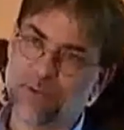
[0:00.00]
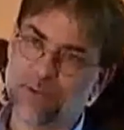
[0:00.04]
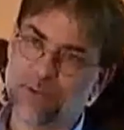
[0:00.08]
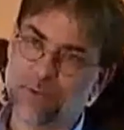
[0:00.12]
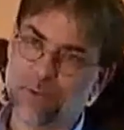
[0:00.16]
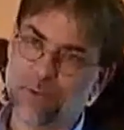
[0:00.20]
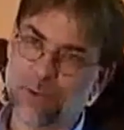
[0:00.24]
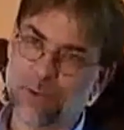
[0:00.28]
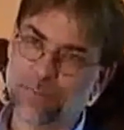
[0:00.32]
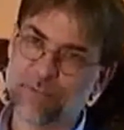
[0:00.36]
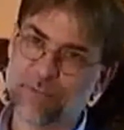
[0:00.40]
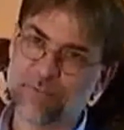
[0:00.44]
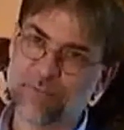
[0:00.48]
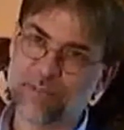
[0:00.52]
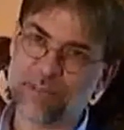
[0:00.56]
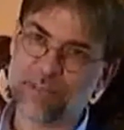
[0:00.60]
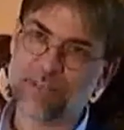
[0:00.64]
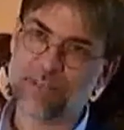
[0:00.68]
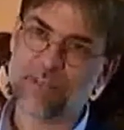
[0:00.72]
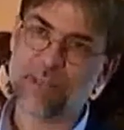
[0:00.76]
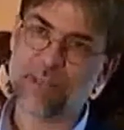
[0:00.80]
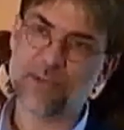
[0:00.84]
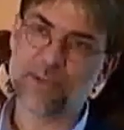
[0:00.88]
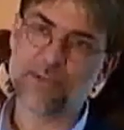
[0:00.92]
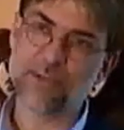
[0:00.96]
Cornell Cooperative
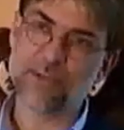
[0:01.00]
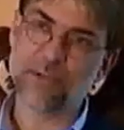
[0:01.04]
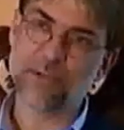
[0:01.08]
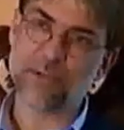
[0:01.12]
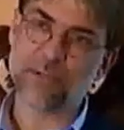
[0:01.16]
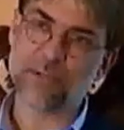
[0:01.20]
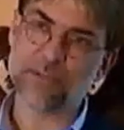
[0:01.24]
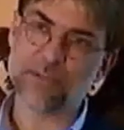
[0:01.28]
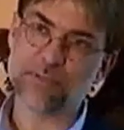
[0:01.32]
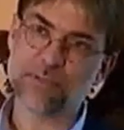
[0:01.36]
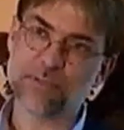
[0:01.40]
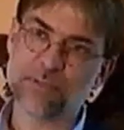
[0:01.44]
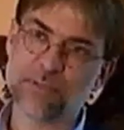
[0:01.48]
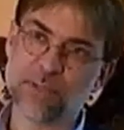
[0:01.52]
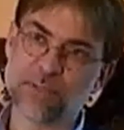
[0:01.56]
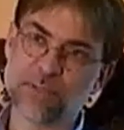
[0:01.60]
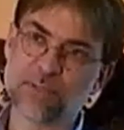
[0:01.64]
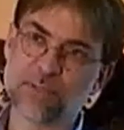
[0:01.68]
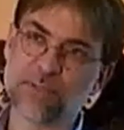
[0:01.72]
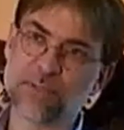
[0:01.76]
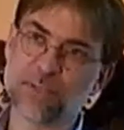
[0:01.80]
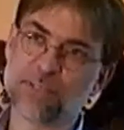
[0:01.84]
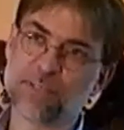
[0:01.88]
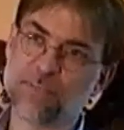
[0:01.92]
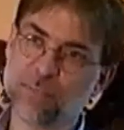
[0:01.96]
Extension
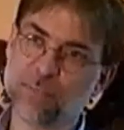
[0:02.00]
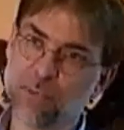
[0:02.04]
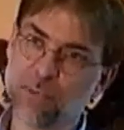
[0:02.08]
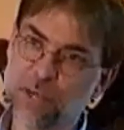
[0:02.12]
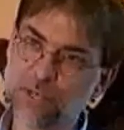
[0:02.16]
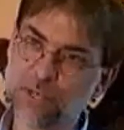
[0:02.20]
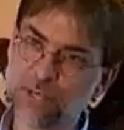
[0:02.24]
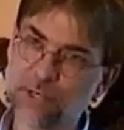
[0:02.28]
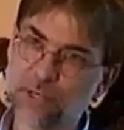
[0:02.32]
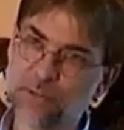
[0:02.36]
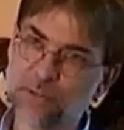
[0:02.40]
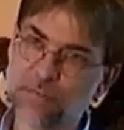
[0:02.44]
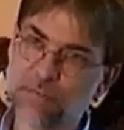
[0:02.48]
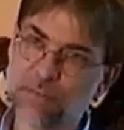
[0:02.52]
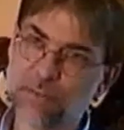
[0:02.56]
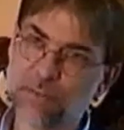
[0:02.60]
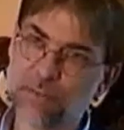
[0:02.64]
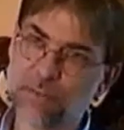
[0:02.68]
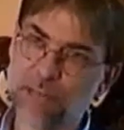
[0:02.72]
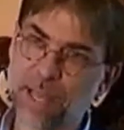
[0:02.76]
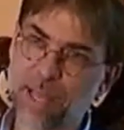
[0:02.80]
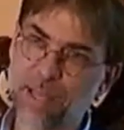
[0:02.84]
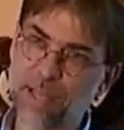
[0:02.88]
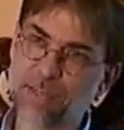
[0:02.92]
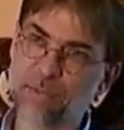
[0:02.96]
as an expression of the
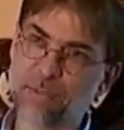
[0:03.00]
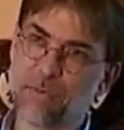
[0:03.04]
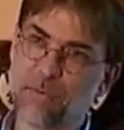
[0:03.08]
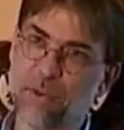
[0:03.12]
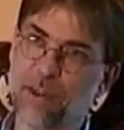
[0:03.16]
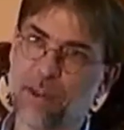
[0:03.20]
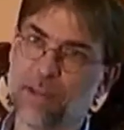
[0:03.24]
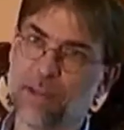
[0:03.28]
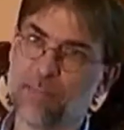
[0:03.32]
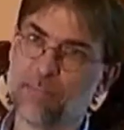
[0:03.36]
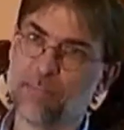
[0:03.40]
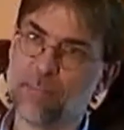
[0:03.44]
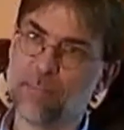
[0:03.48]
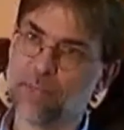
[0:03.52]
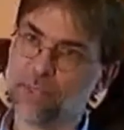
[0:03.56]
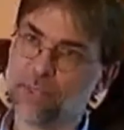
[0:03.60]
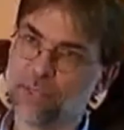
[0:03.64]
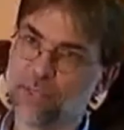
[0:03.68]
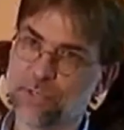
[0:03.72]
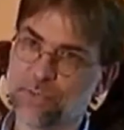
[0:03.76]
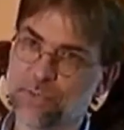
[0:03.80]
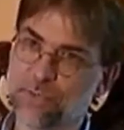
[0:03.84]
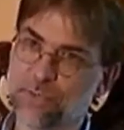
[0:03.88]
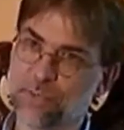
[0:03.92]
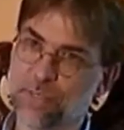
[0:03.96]
land grant
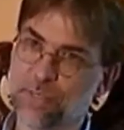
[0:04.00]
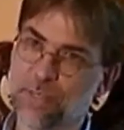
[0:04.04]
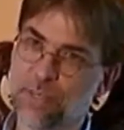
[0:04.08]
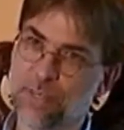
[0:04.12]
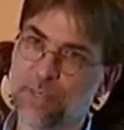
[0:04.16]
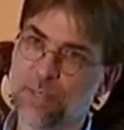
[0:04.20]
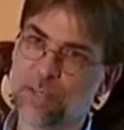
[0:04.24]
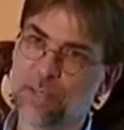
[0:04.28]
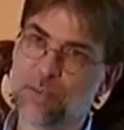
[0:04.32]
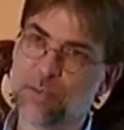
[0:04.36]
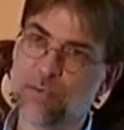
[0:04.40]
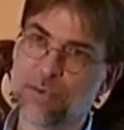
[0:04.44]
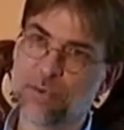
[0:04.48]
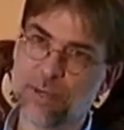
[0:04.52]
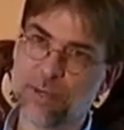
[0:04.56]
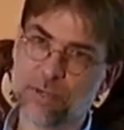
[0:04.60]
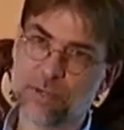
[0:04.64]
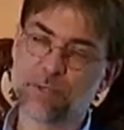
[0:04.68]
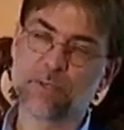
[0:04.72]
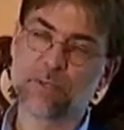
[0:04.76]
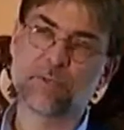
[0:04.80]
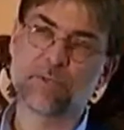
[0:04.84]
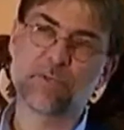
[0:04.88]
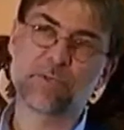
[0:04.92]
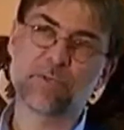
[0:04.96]
mission.
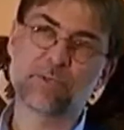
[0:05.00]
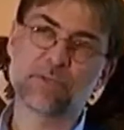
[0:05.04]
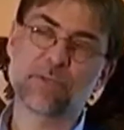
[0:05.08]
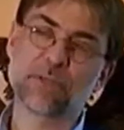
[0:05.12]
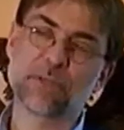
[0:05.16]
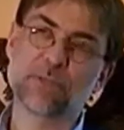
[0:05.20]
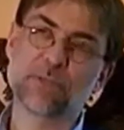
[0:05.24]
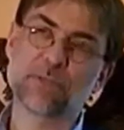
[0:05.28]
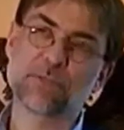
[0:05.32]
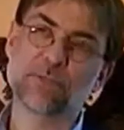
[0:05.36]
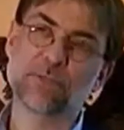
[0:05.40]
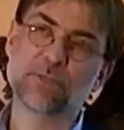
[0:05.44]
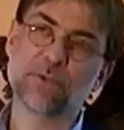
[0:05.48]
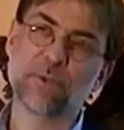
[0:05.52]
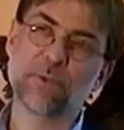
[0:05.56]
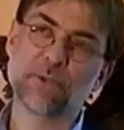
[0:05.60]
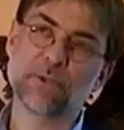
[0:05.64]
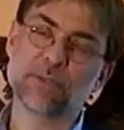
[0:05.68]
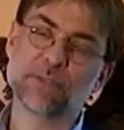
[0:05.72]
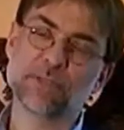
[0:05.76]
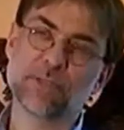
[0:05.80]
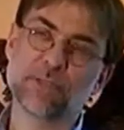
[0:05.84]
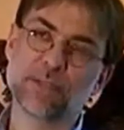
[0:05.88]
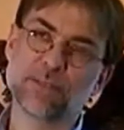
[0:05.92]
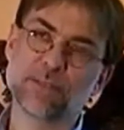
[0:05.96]
Cornell University is New
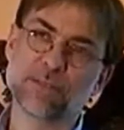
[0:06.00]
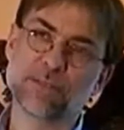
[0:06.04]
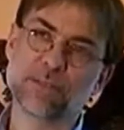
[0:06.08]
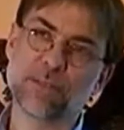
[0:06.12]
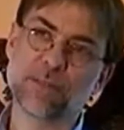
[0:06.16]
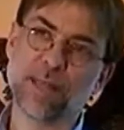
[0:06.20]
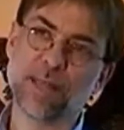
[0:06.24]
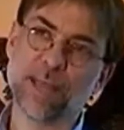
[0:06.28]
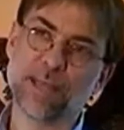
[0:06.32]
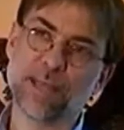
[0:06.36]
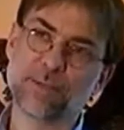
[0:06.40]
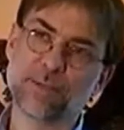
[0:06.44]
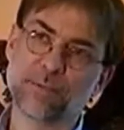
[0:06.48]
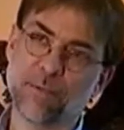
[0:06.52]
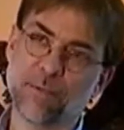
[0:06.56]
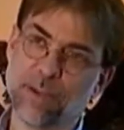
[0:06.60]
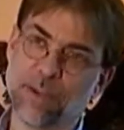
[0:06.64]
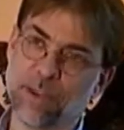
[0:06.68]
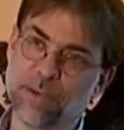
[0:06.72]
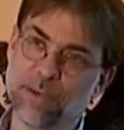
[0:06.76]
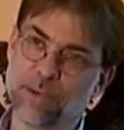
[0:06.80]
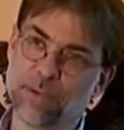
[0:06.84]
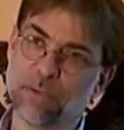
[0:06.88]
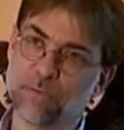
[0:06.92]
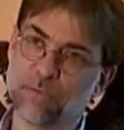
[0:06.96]
York State's land
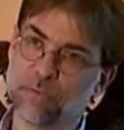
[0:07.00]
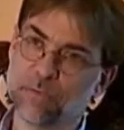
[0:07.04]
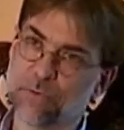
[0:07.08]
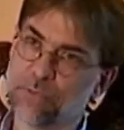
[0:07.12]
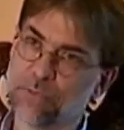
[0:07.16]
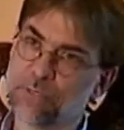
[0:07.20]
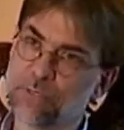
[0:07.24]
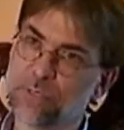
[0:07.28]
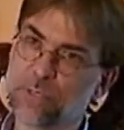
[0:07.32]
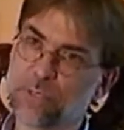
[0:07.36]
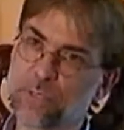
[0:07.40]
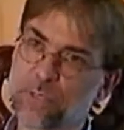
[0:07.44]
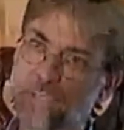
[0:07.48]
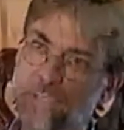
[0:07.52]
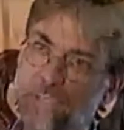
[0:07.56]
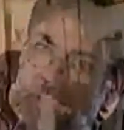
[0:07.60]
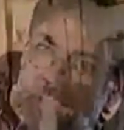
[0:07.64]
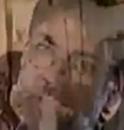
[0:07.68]
grant university.